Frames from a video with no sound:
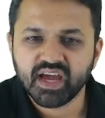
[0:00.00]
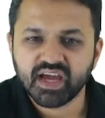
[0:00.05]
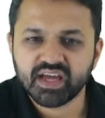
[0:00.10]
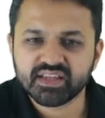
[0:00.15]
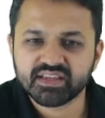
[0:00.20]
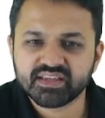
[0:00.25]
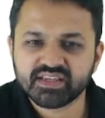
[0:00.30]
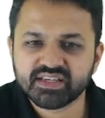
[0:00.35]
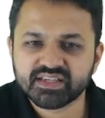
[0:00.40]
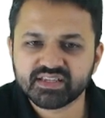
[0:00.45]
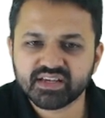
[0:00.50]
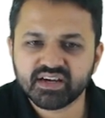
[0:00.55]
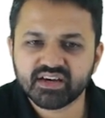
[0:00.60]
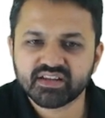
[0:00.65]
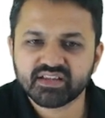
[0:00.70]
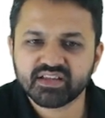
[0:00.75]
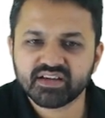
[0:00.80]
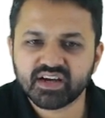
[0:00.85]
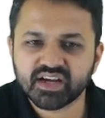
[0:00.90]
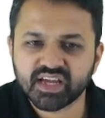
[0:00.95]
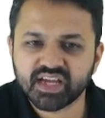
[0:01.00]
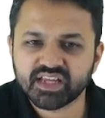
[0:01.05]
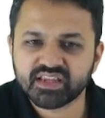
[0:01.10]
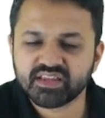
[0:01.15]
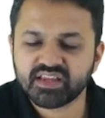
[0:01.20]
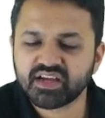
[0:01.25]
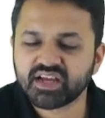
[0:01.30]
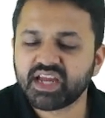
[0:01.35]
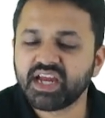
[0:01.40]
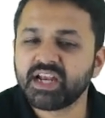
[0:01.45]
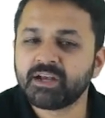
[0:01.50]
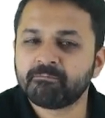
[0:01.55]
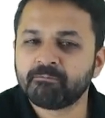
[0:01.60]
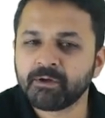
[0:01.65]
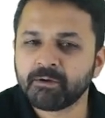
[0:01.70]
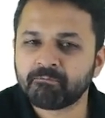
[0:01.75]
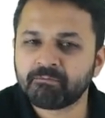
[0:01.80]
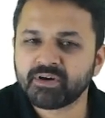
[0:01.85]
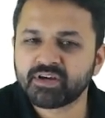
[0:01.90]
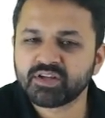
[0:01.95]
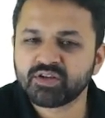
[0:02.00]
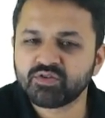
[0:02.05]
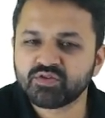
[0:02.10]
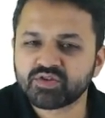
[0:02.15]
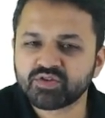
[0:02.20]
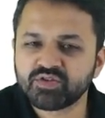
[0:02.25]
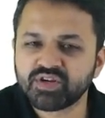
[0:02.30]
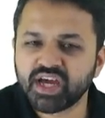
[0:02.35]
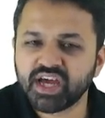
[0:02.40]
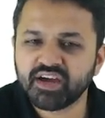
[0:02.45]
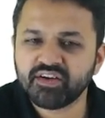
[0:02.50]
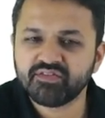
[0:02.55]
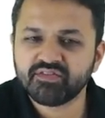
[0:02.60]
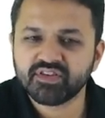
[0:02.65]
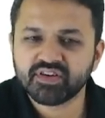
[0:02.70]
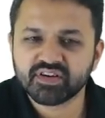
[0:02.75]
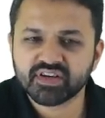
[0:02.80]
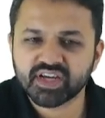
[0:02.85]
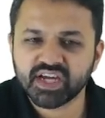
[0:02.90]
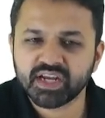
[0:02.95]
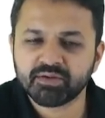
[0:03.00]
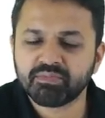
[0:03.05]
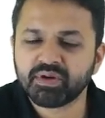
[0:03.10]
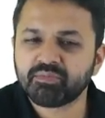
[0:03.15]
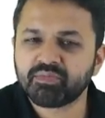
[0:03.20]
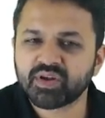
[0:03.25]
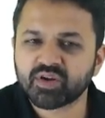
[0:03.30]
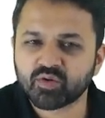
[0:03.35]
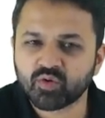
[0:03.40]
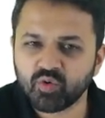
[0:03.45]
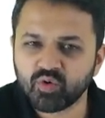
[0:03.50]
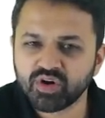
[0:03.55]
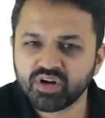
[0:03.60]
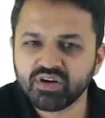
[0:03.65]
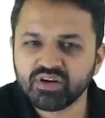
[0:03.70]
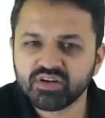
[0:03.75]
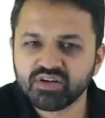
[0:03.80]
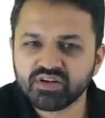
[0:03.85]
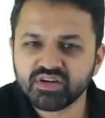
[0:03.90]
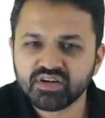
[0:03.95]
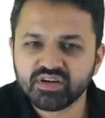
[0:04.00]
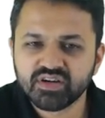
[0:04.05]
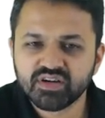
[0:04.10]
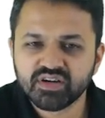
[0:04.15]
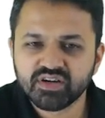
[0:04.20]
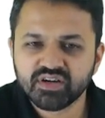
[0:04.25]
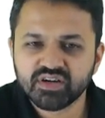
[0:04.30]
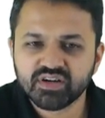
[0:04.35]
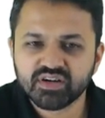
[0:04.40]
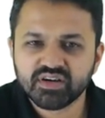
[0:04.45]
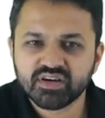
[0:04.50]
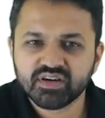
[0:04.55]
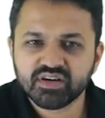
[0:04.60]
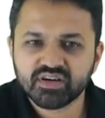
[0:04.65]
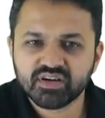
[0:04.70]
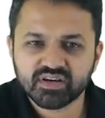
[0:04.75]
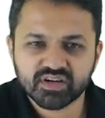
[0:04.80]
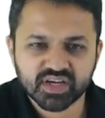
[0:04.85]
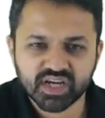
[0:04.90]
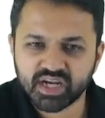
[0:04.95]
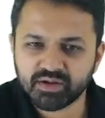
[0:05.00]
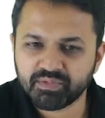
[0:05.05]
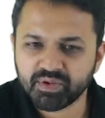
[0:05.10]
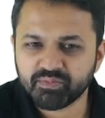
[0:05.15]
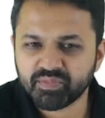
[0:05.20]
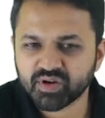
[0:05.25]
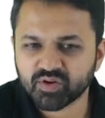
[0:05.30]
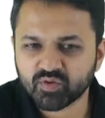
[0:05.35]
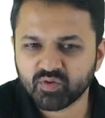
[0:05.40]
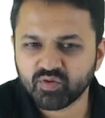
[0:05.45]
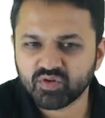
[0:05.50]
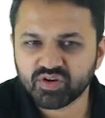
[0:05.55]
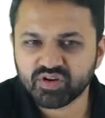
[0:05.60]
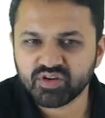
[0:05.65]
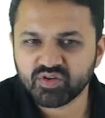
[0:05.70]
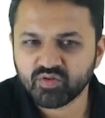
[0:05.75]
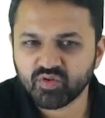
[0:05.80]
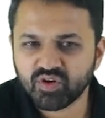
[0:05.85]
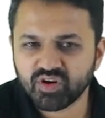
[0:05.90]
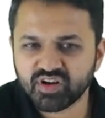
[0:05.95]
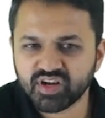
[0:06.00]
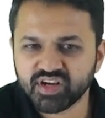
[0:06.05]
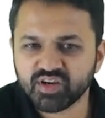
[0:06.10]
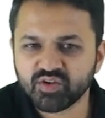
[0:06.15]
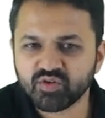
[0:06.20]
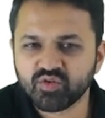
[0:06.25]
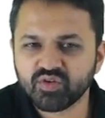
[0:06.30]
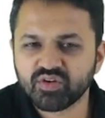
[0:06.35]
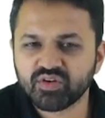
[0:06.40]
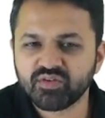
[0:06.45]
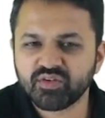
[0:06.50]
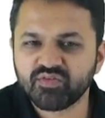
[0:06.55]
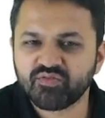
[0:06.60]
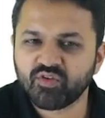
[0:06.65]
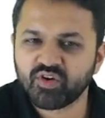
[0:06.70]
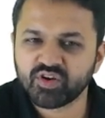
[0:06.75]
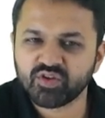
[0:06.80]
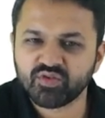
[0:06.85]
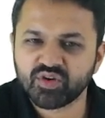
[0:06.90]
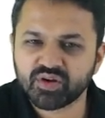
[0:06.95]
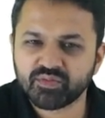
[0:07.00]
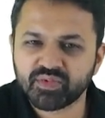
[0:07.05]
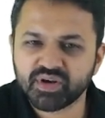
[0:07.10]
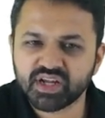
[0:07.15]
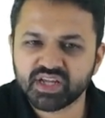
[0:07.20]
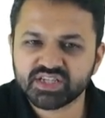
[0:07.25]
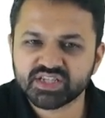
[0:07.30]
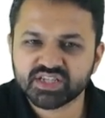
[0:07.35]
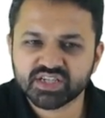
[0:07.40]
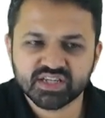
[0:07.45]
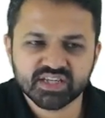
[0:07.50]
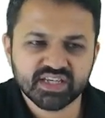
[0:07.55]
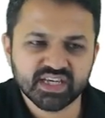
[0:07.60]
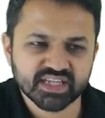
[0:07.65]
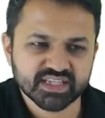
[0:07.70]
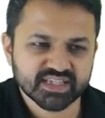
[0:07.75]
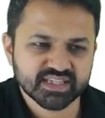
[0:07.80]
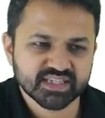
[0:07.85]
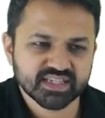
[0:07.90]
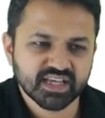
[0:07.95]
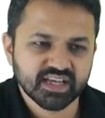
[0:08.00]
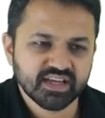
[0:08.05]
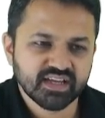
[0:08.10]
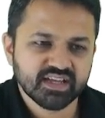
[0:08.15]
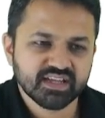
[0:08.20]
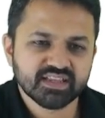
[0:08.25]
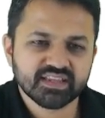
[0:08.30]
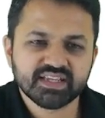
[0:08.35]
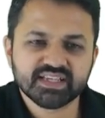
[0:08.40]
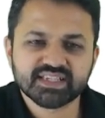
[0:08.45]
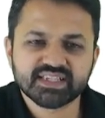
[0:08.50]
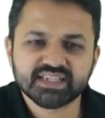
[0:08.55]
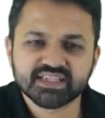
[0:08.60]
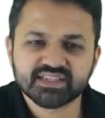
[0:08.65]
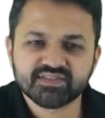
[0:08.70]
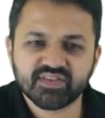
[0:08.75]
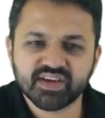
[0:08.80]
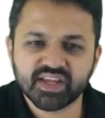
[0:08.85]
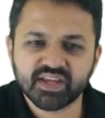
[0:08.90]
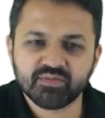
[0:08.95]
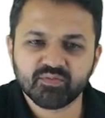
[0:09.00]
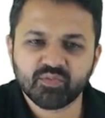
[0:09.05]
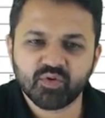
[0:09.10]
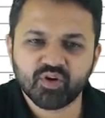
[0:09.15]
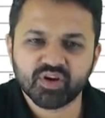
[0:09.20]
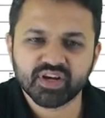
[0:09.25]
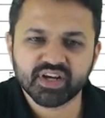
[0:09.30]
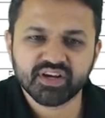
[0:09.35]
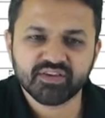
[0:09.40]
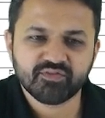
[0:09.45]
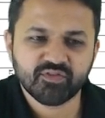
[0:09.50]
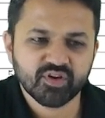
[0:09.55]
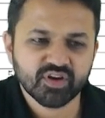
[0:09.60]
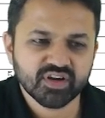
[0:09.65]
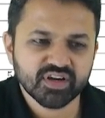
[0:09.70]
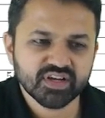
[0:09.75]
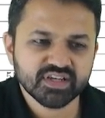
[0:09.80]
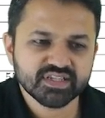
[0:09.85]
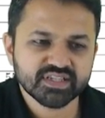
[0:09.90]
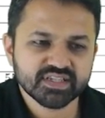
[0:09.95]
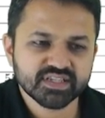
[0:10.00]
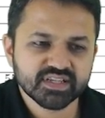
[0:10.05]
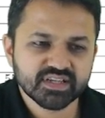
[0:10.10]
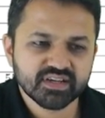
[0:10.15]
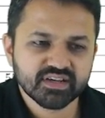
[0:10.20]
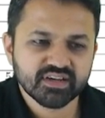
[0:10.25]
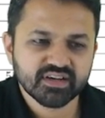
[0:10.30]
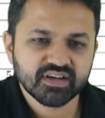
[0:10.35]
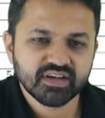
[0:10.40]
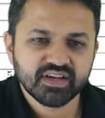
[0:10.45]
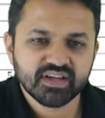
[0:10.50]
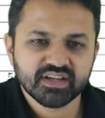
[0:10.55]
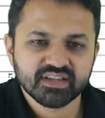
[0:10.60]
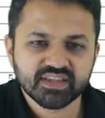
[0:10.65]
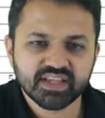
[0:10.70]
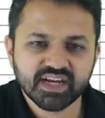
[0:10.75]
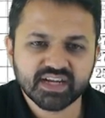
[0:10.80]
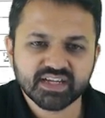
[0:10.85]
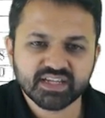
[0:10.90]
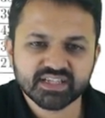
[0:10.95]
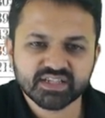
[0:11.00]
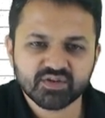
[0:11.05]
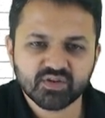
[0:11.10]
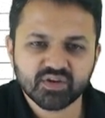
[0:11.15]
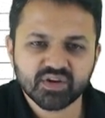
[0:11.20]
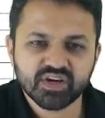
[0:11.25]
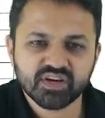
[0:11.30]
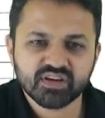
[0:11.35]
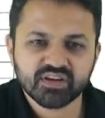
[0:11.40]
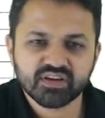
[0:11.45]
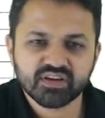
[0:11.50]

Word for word: and these are again the GATE paper you should have, GATE paper code, GATE paper code you already know for your branch, yes. This is very important for us, that is your